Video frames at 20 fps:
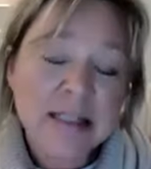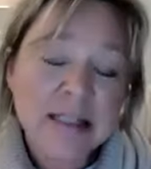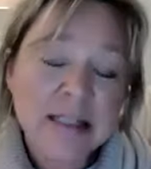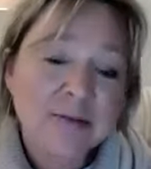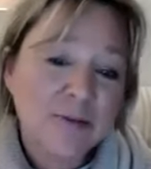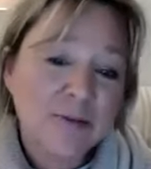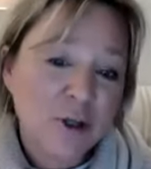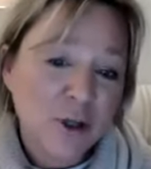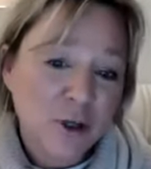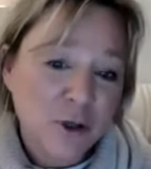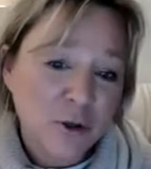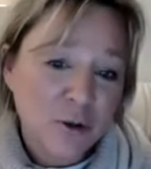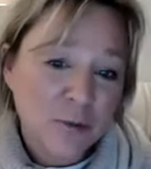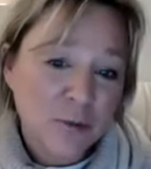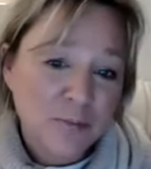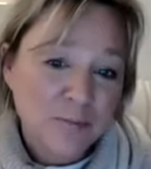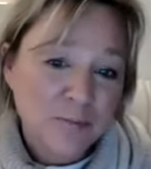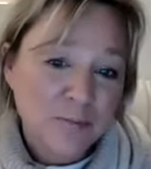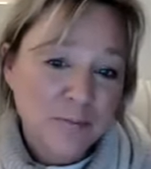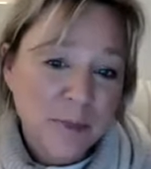then it's for
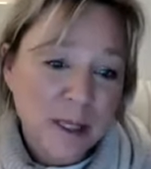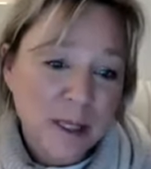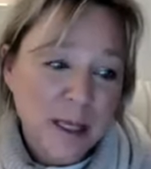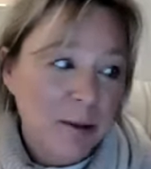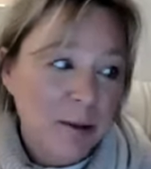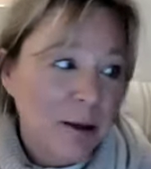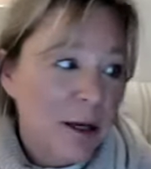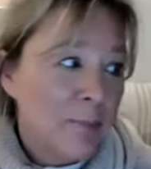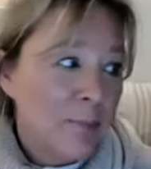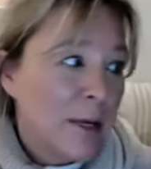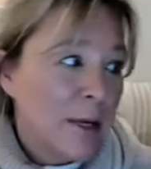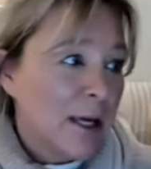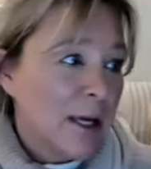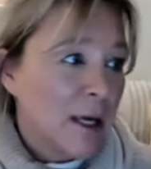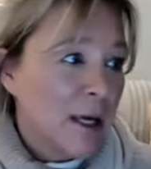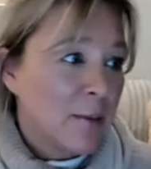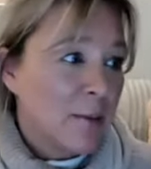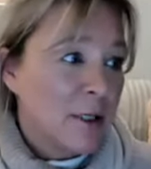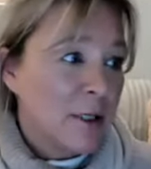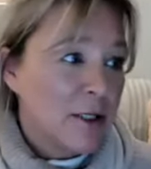you. It come,
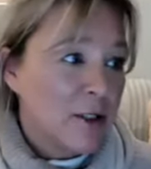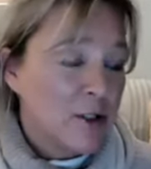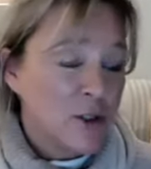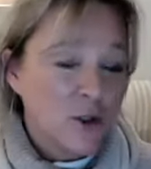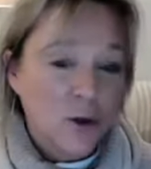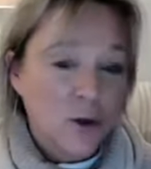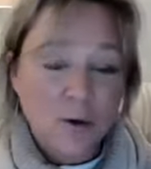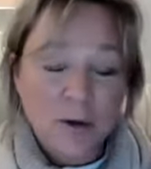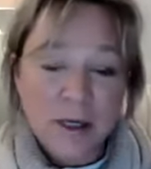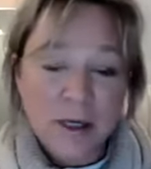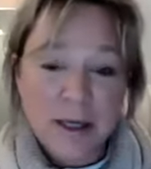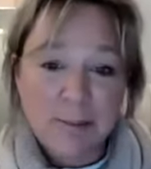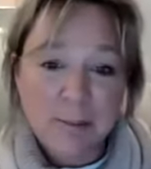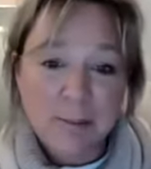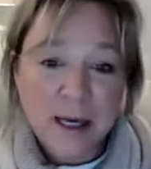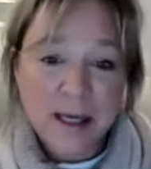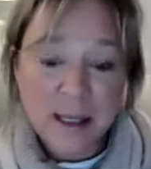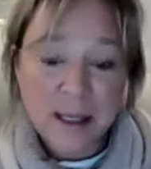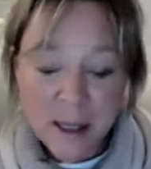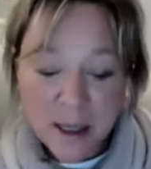might come in a song,
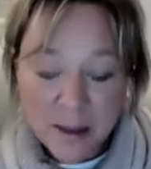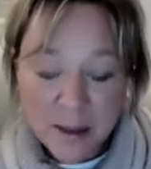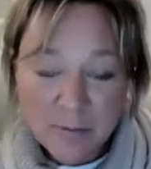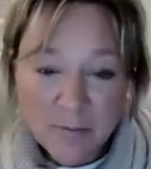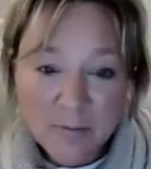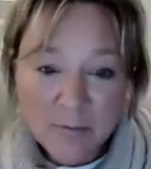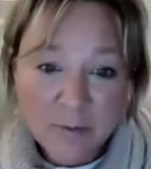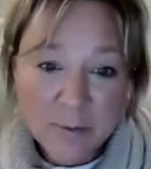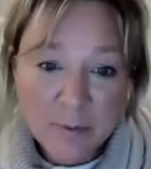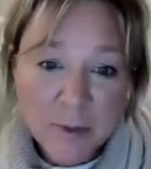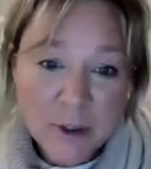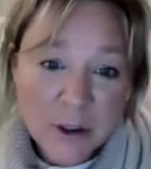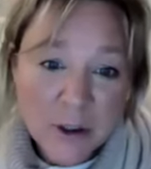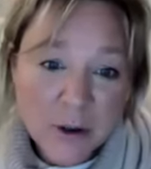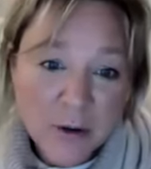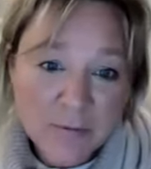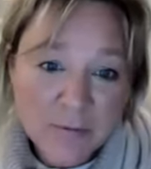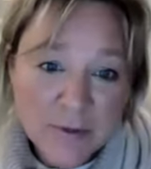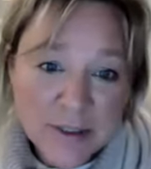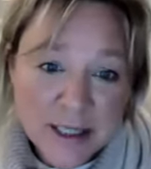it might come from, with a
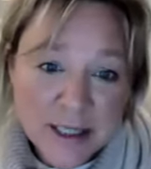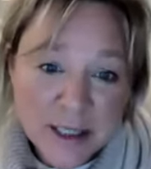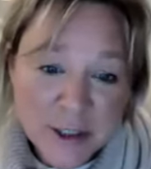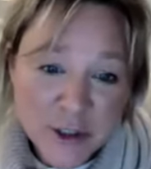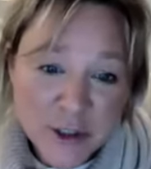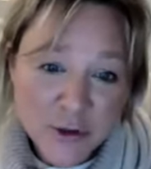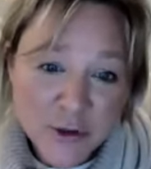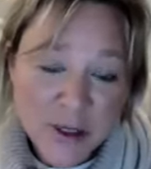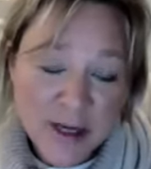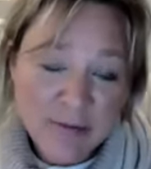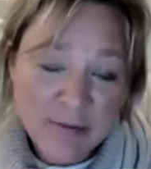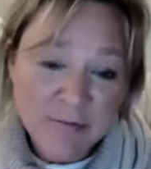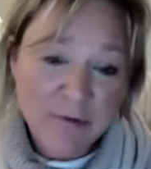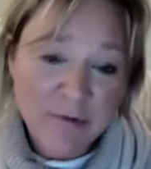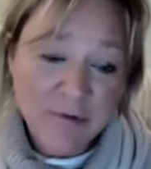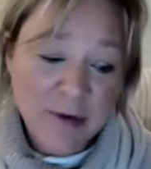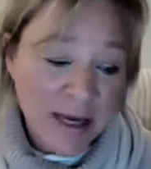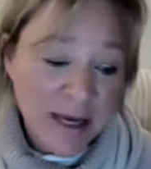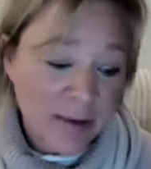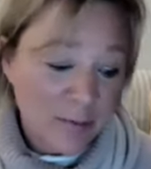conversation you have,
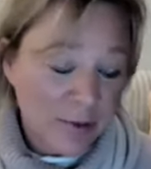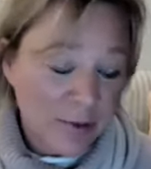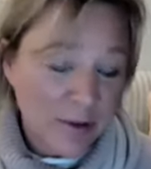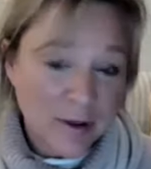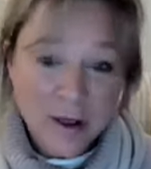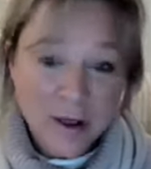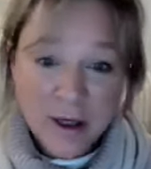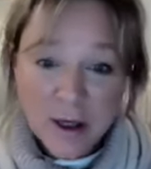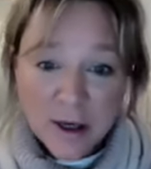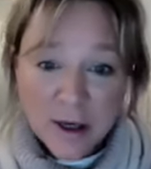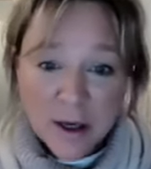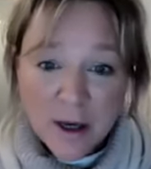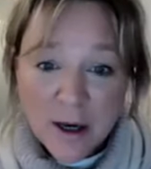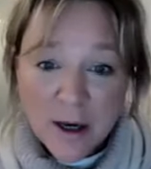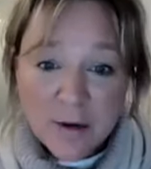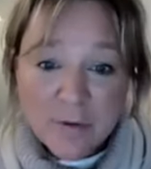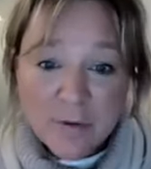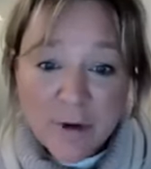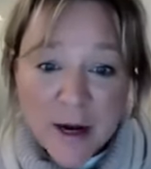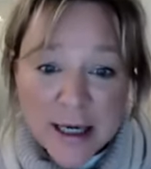you've had with a, a
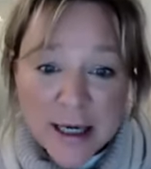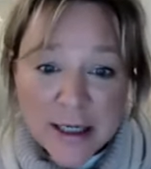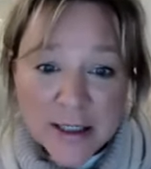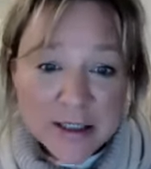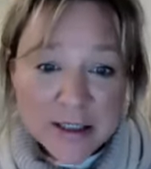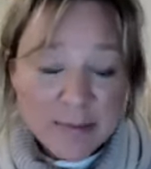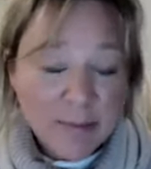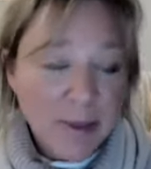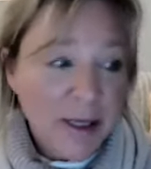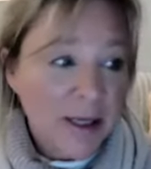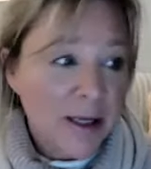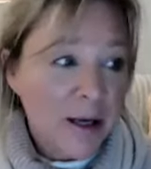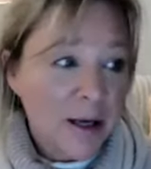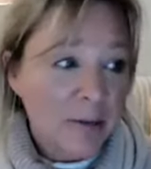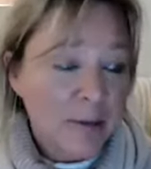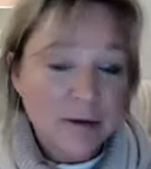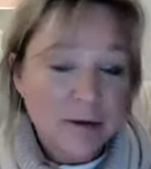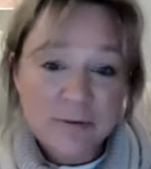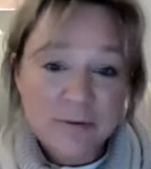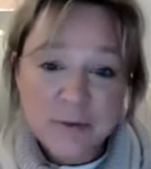friend, it might
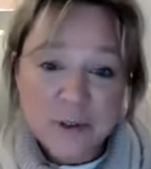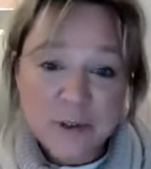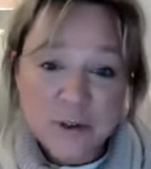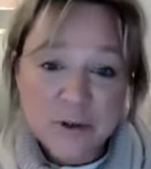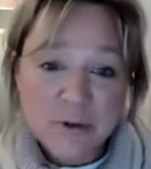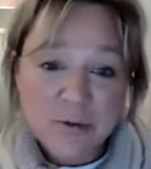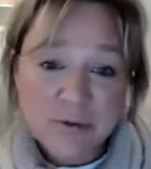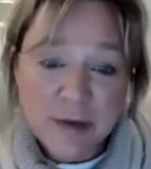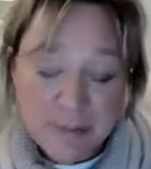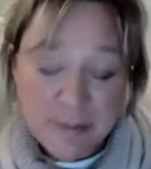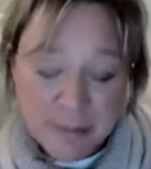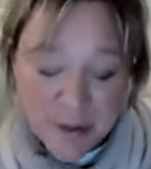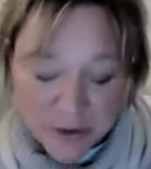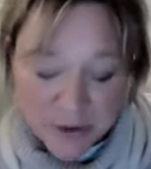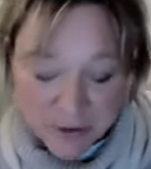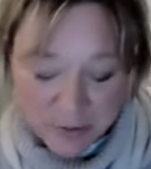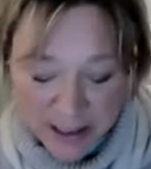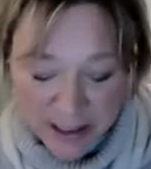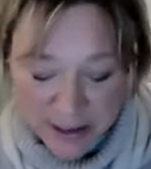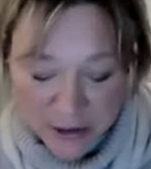come in from soul families
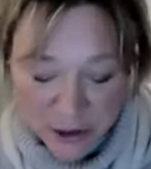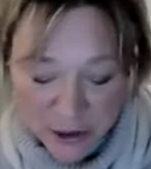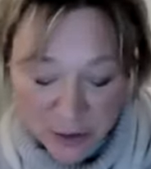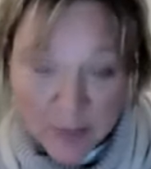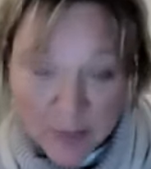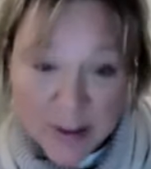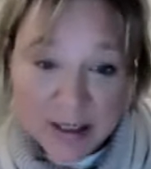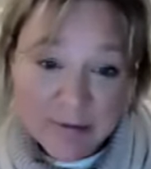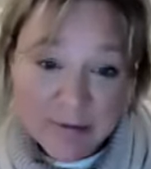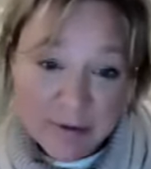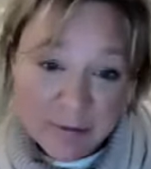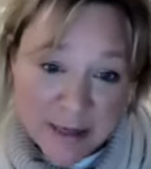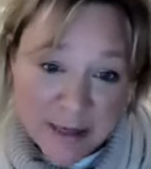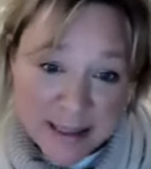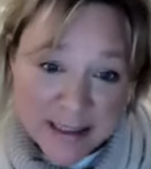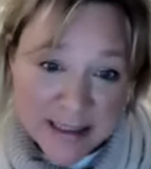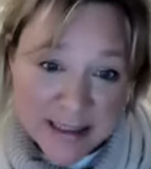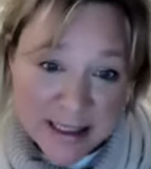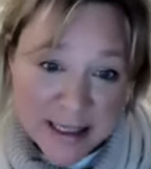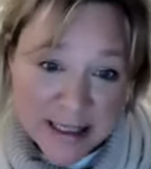around you, but if it
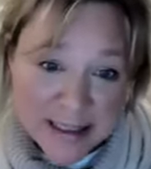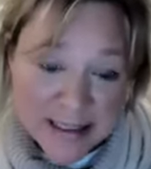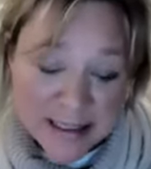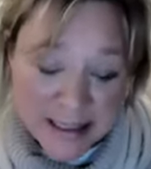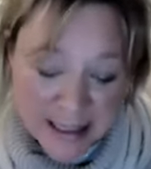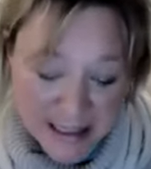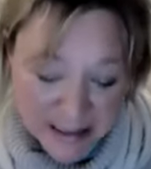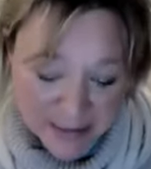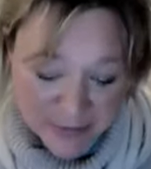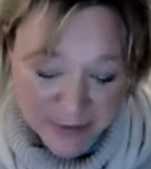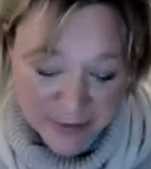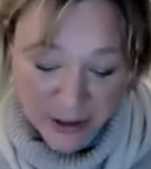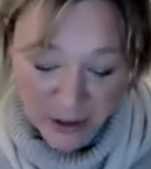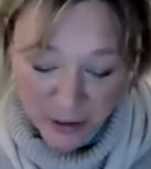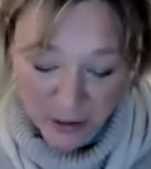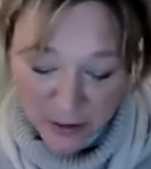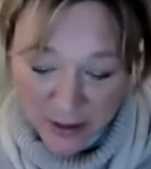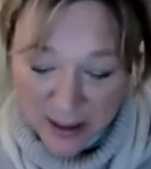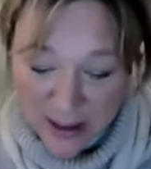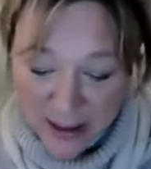resonates, it's for
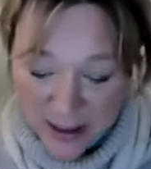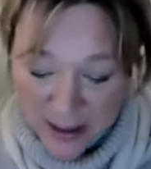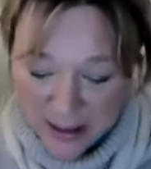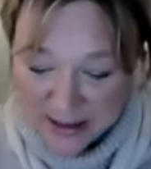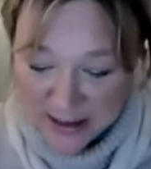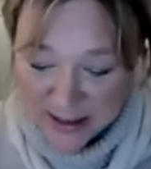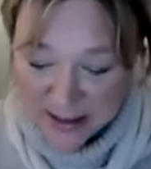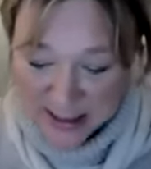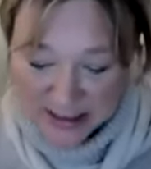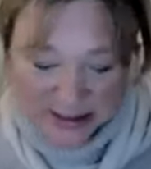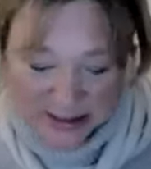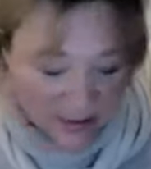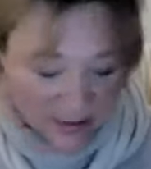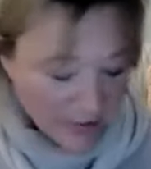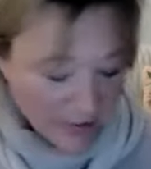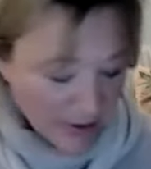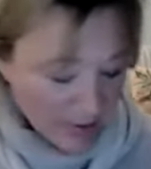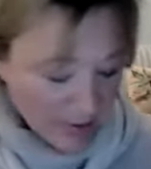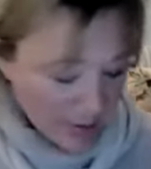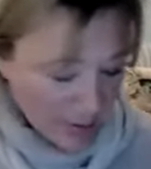you. So that is
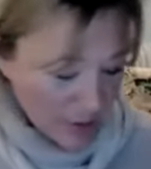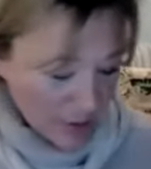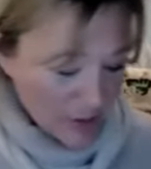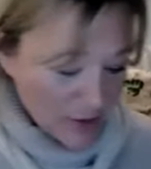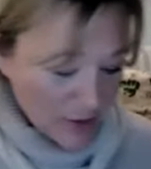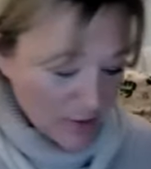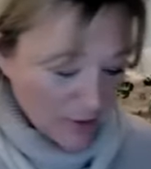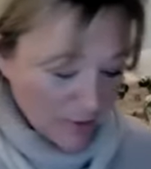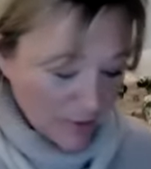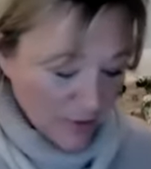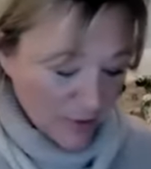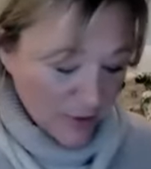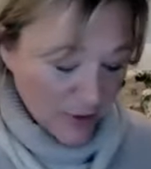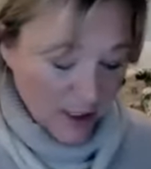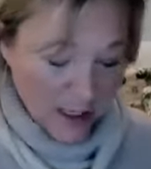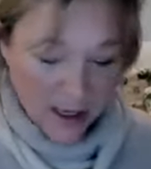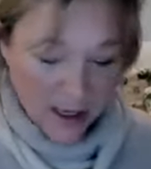very beautiful.